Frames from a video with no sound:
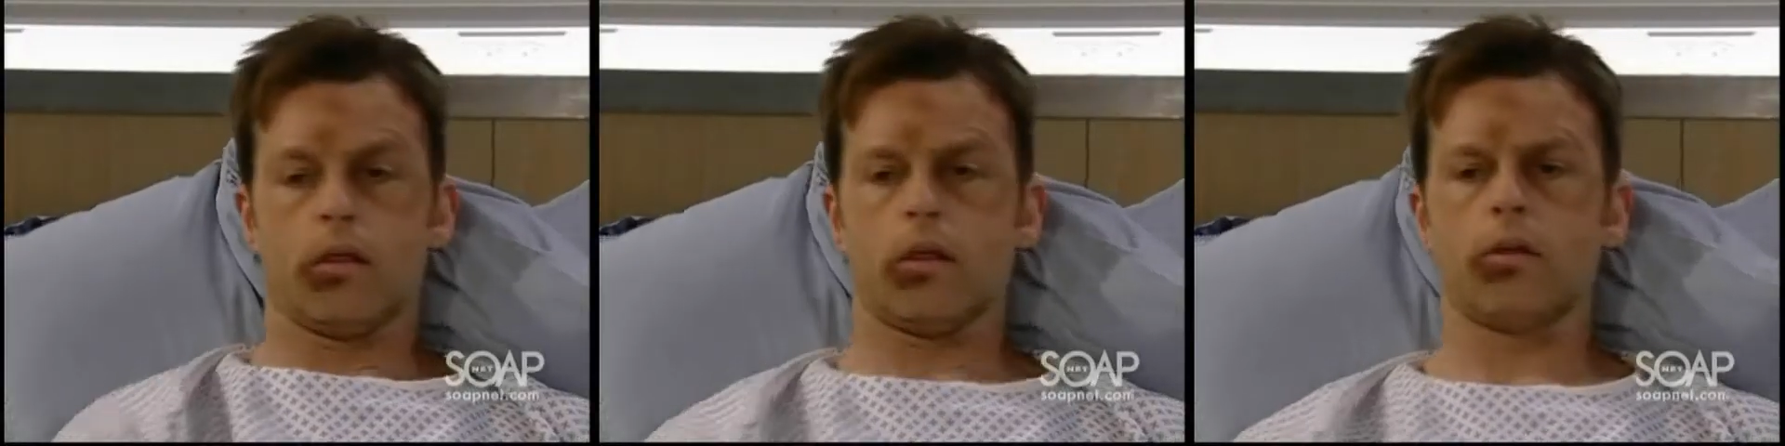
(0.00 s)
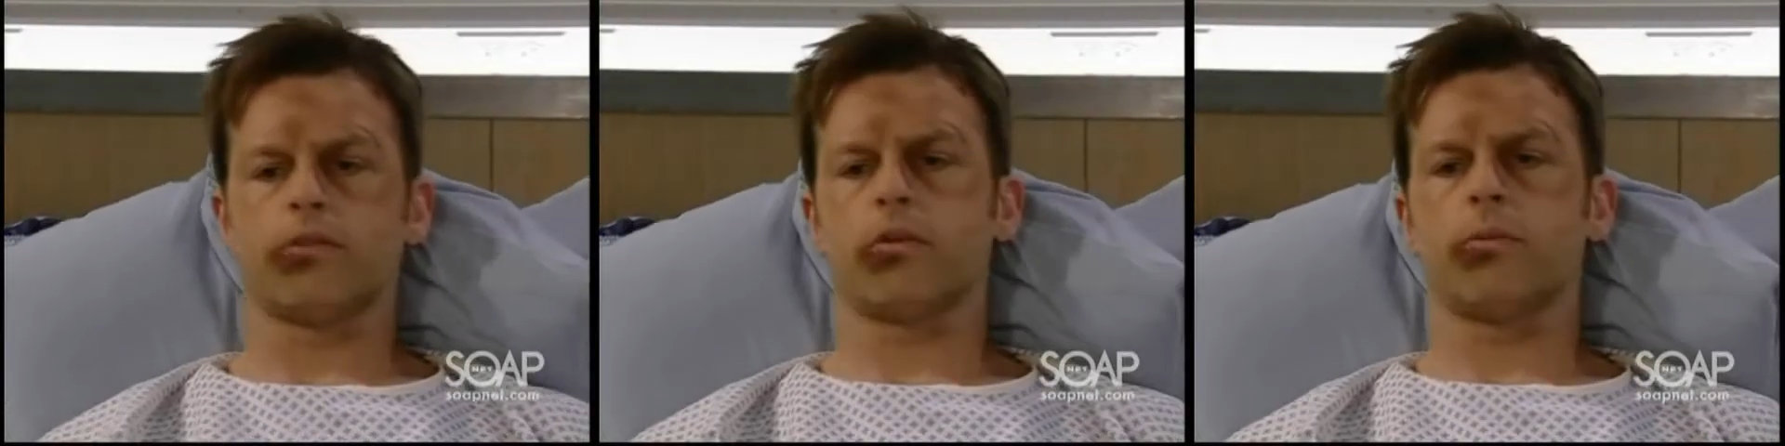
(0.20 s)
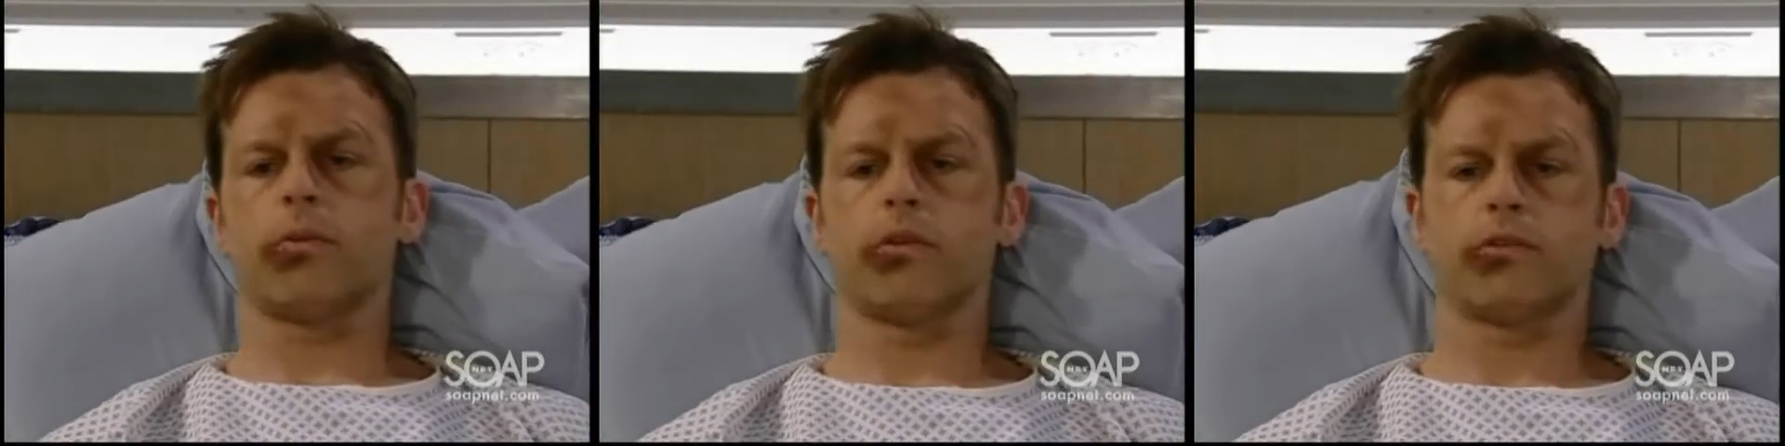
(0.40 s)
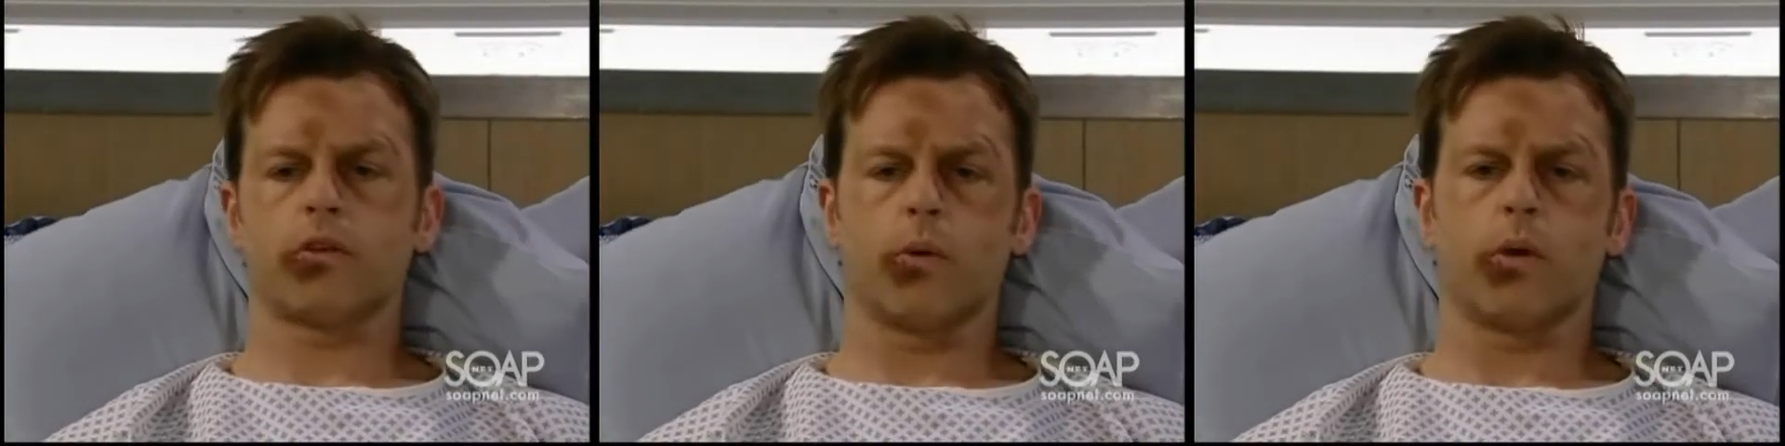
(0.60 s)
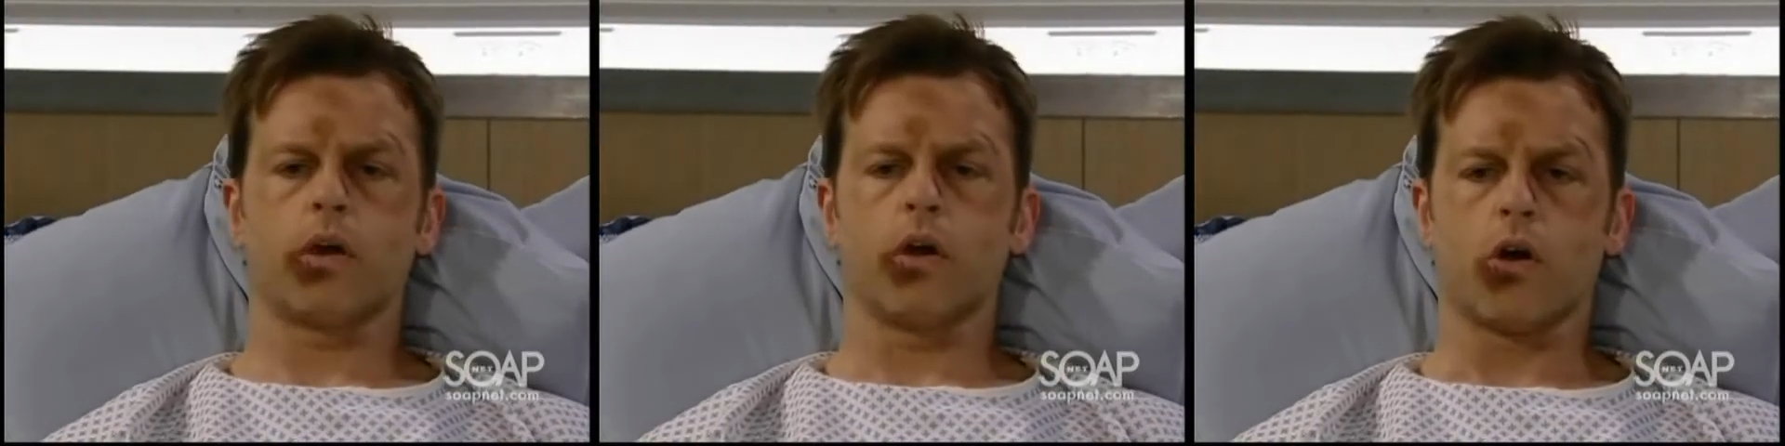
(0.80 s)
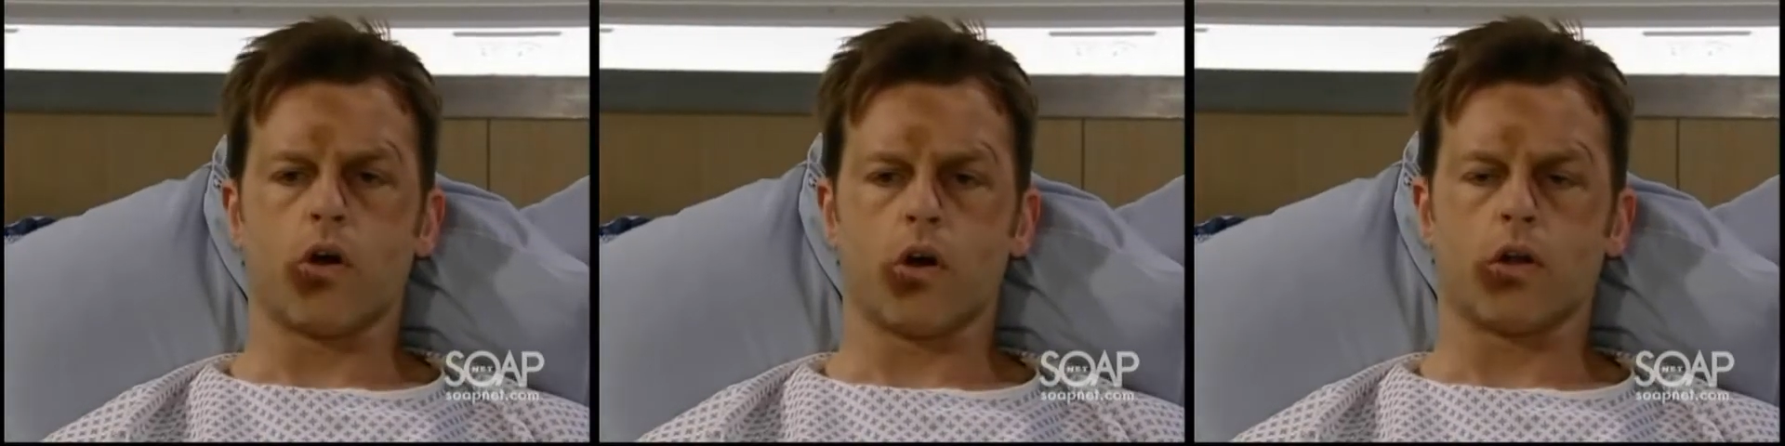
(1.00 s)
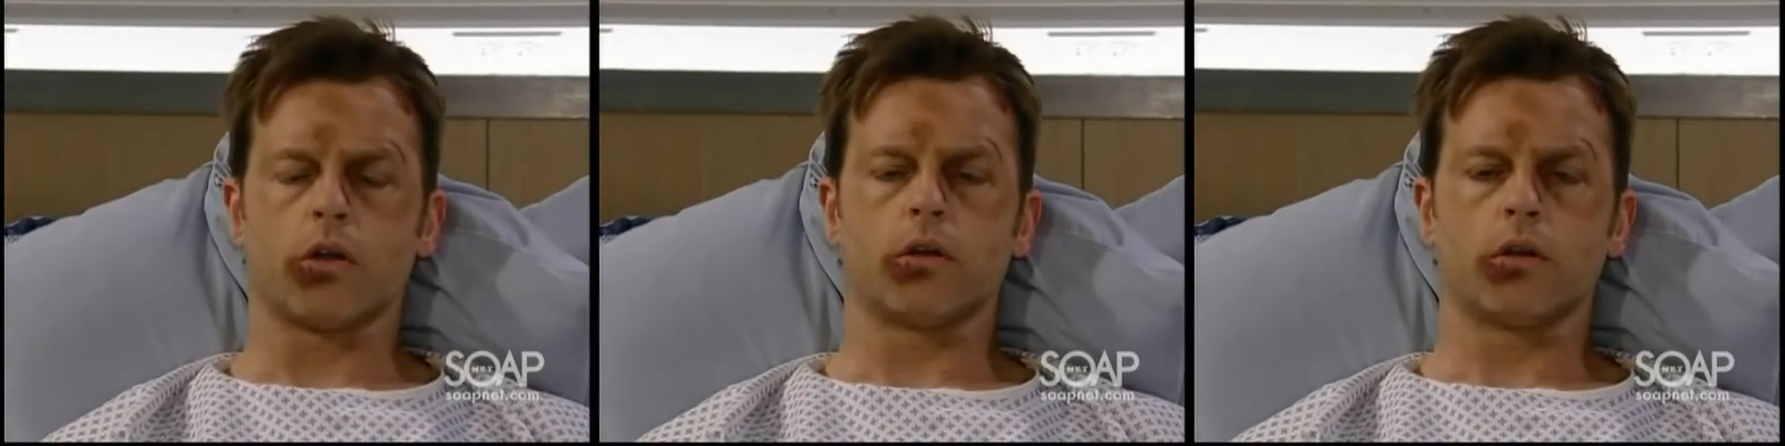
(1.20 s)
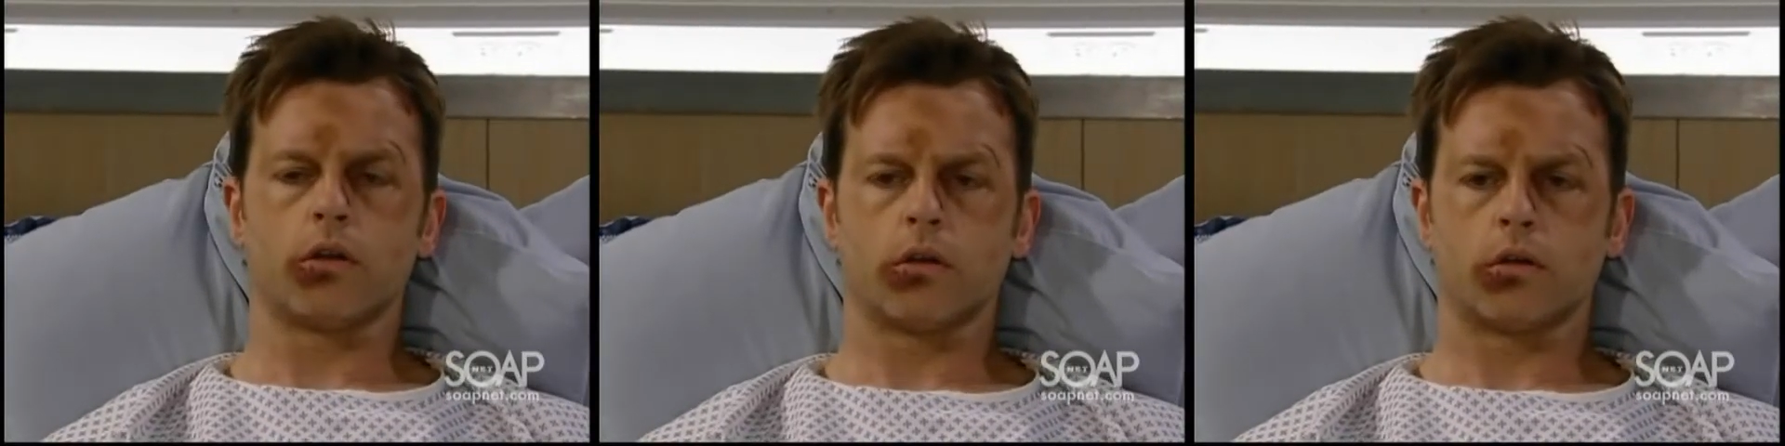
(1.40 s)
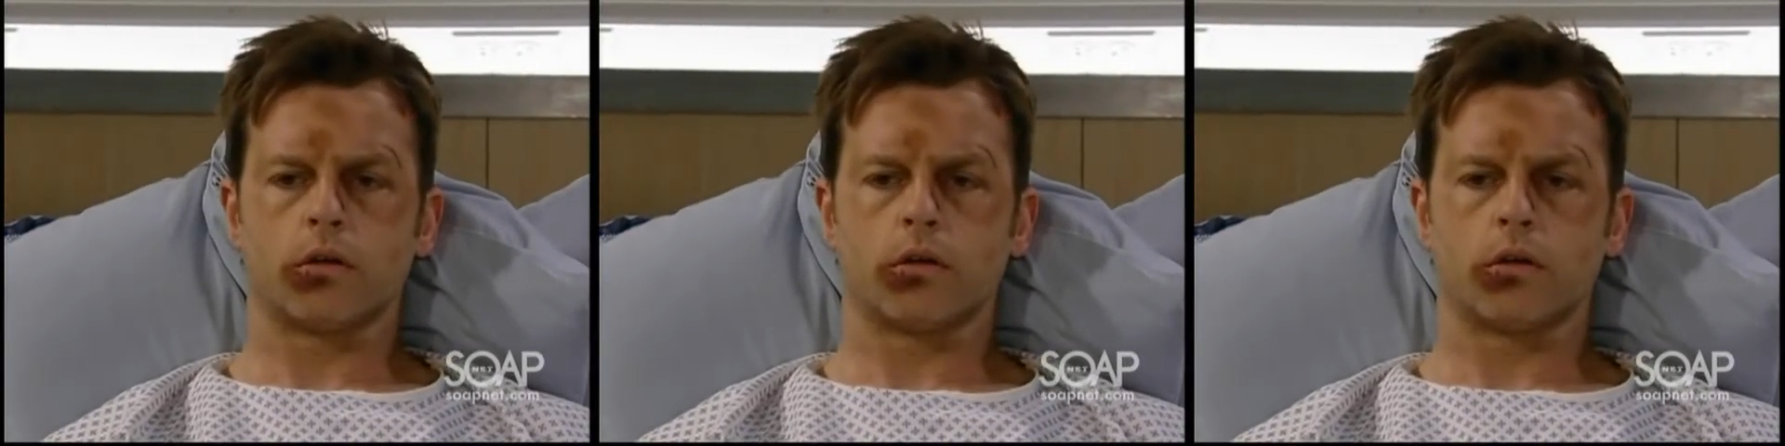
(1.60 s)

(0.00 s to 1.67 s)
And if something's going on,